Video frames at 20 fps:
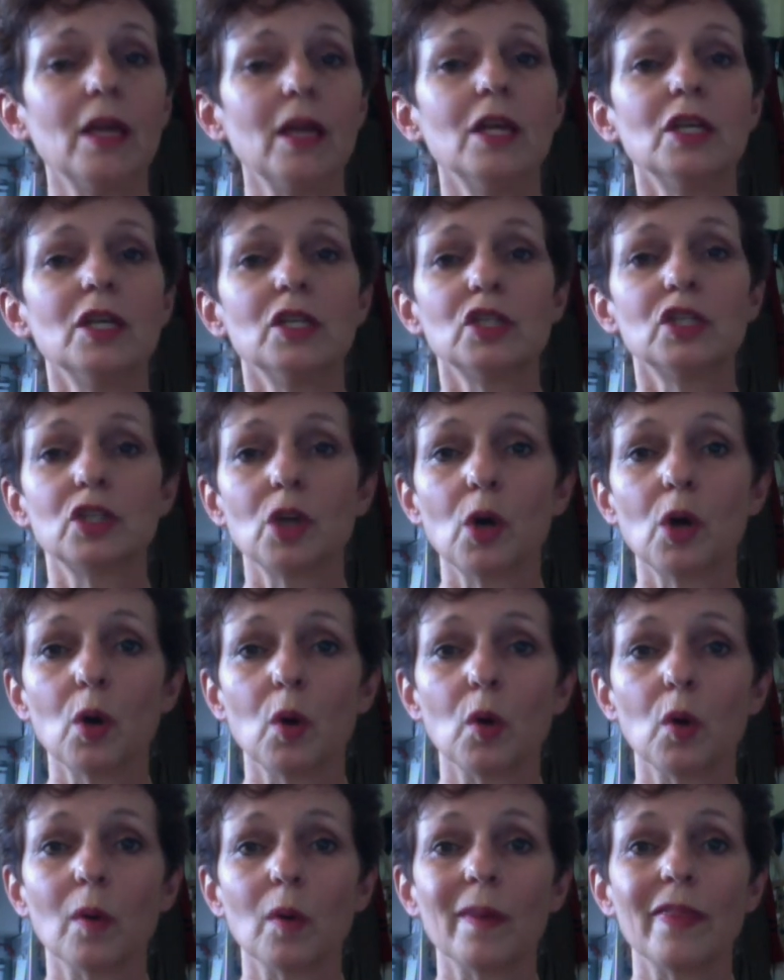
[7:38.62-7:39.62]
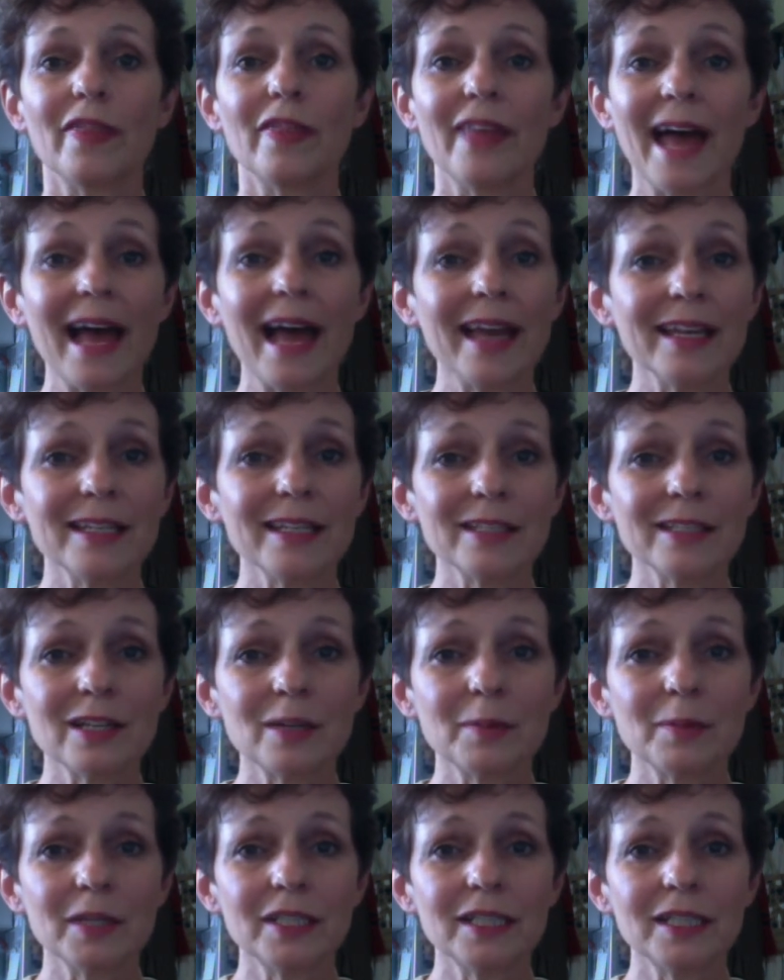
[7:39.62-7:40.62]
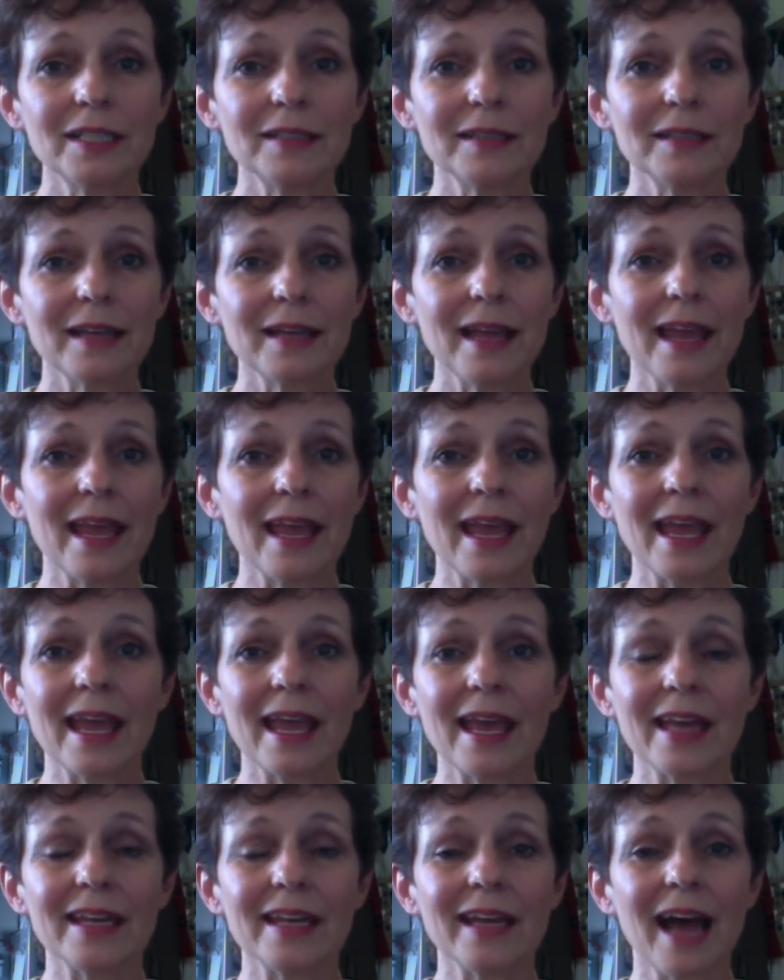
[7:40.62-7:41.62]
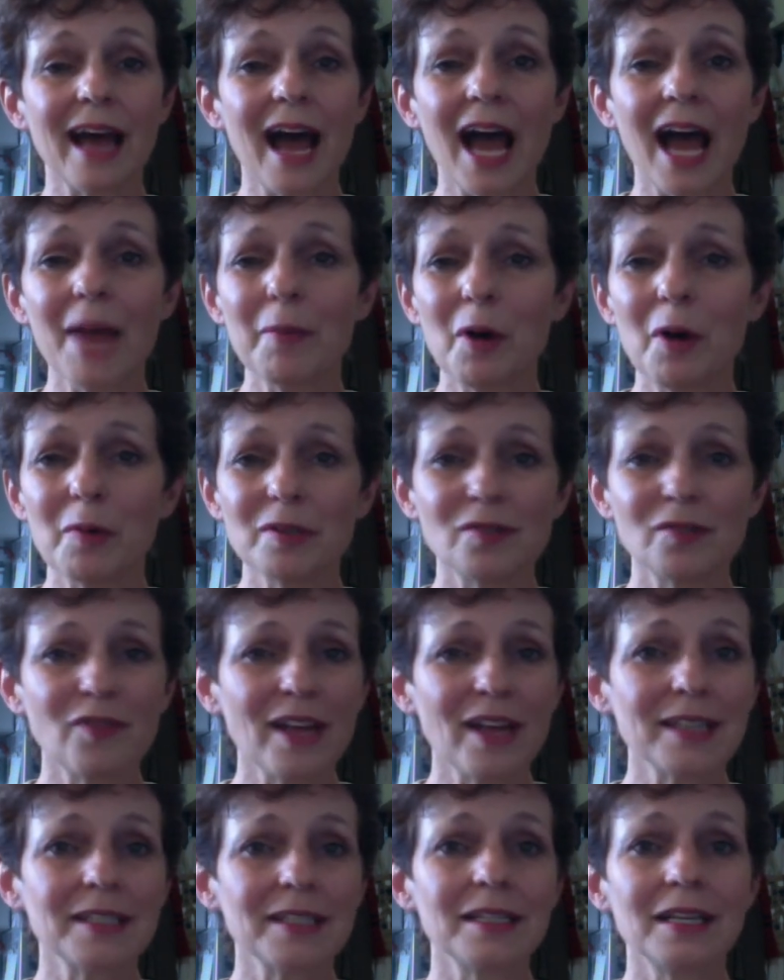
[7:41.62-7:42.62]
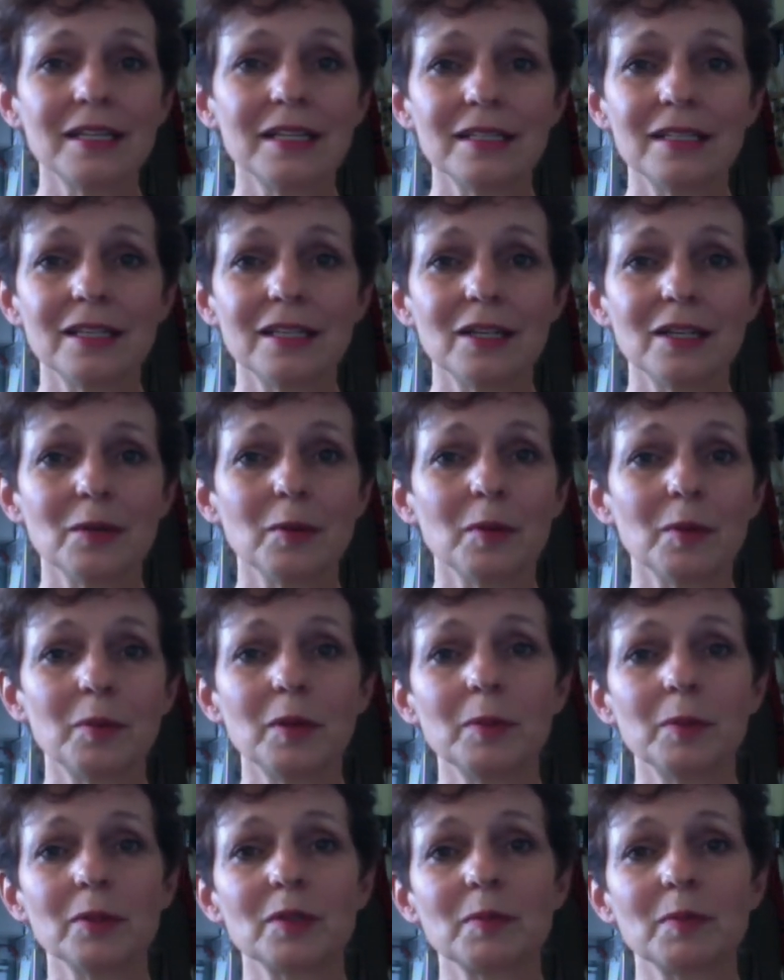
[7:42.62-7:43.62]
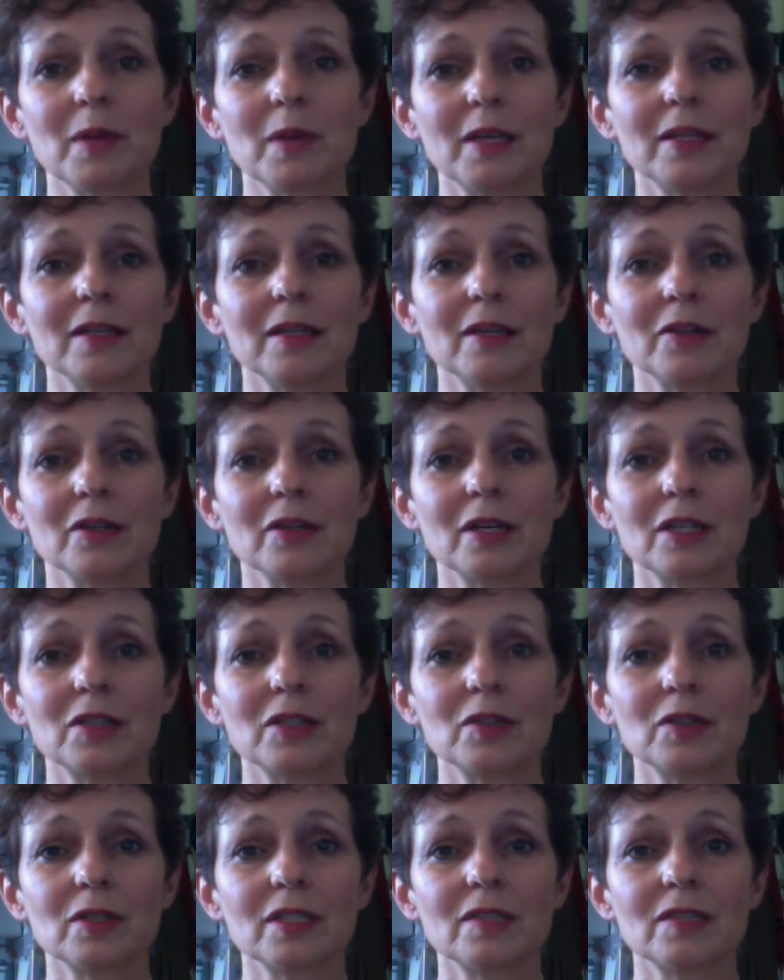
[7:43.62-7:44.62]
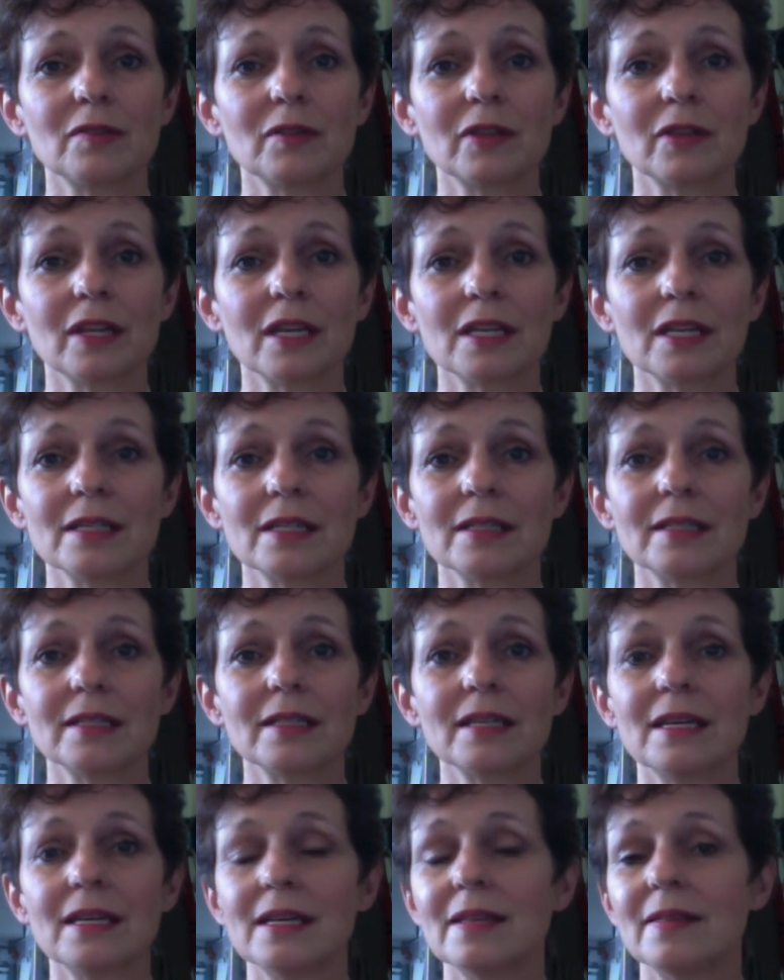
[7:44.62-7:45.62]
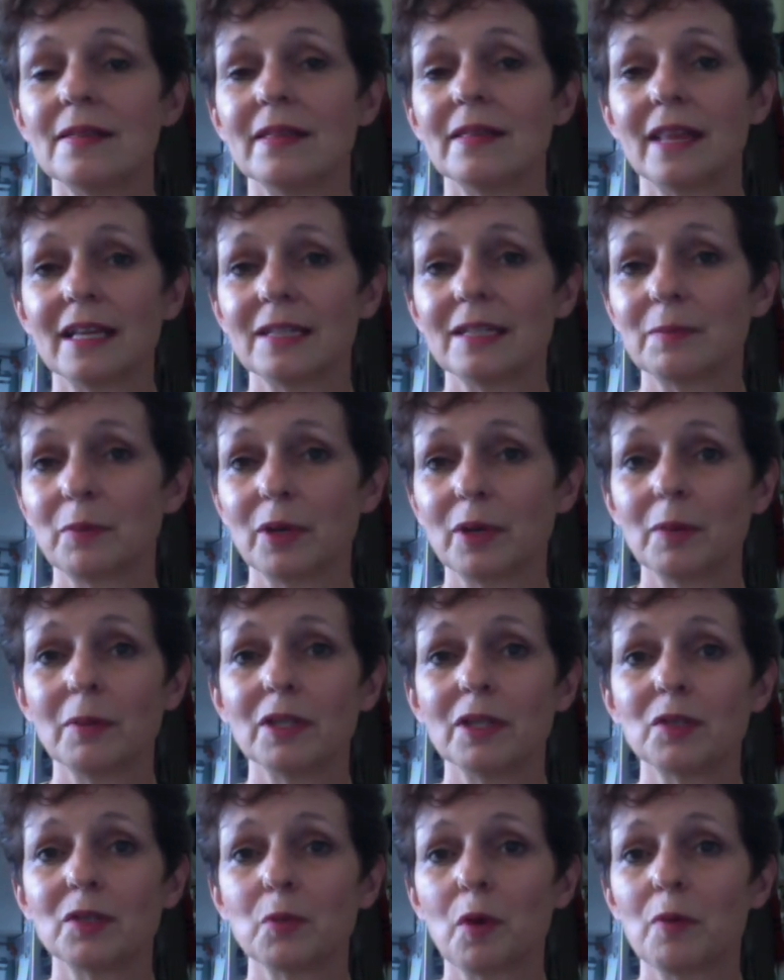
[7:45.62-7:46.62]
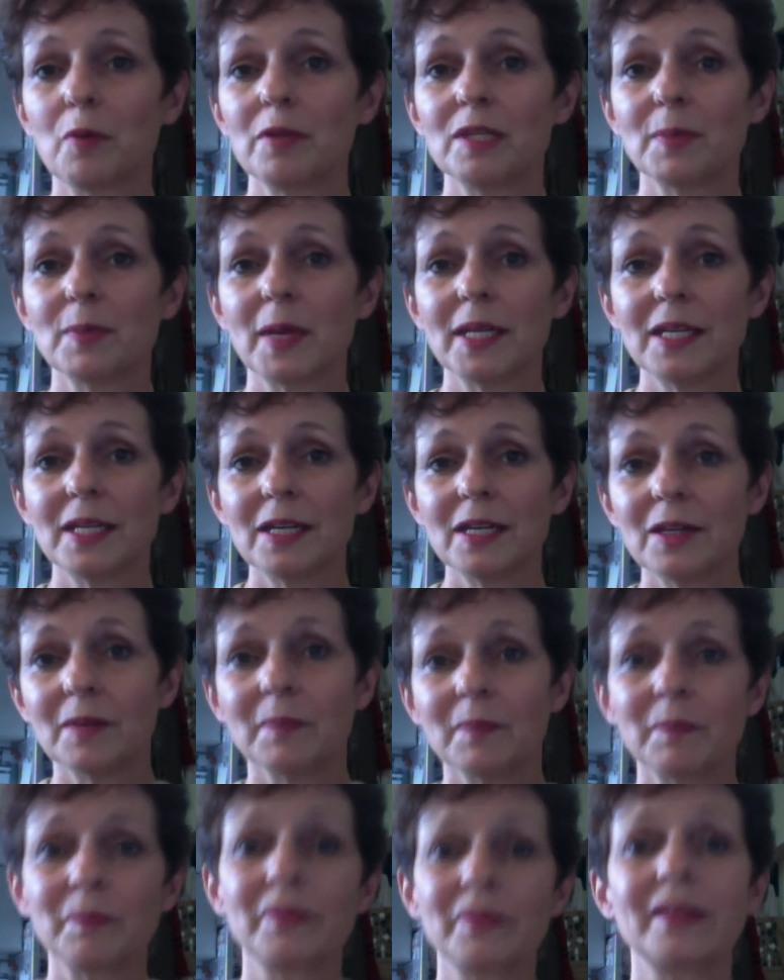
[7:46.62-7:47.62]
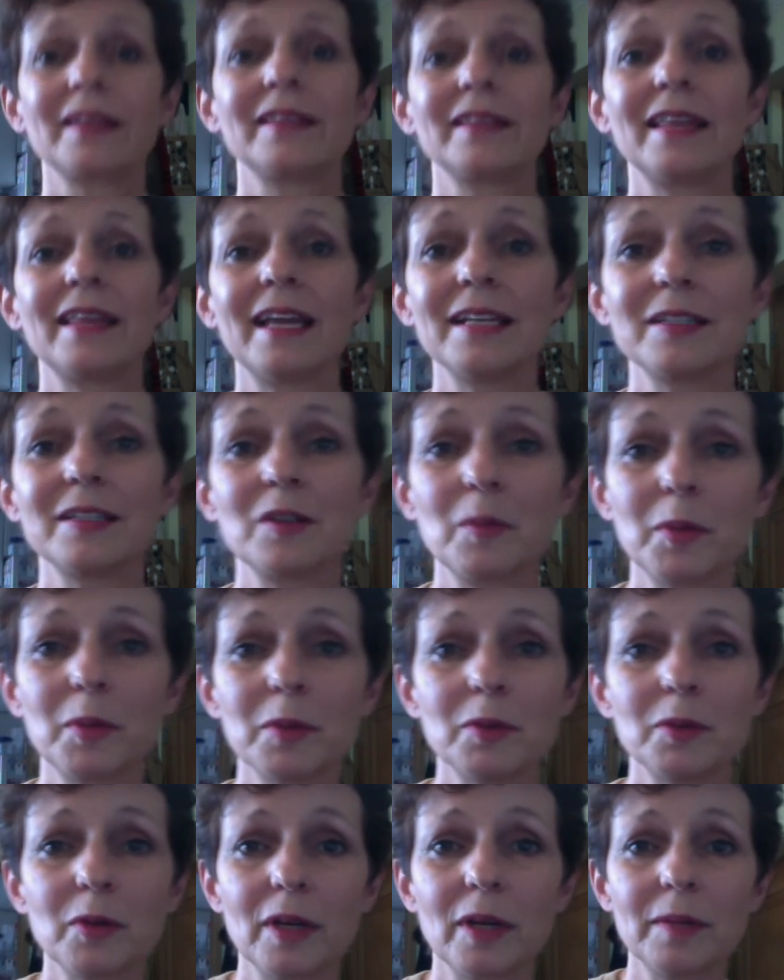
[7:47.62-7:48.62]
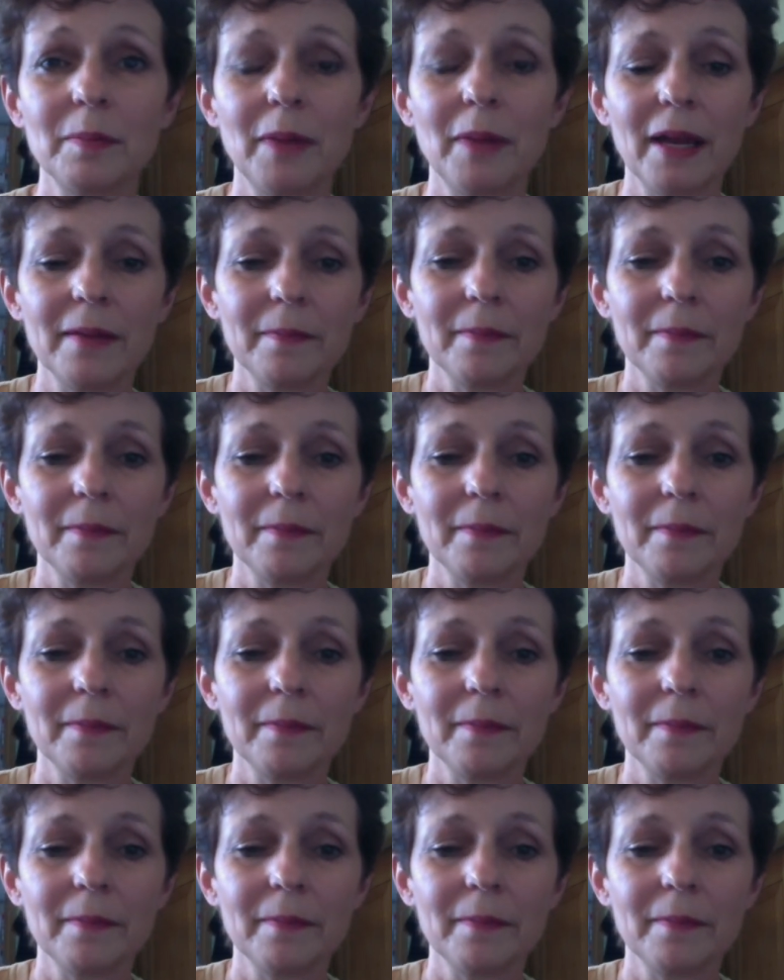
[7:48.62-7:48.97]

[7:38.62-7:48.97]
So that is our budget, and I'm always fascinated to hear what people spend in other countries for things. That's pretty much what we spend here. Thanks. Hope you enjoyed. Bye.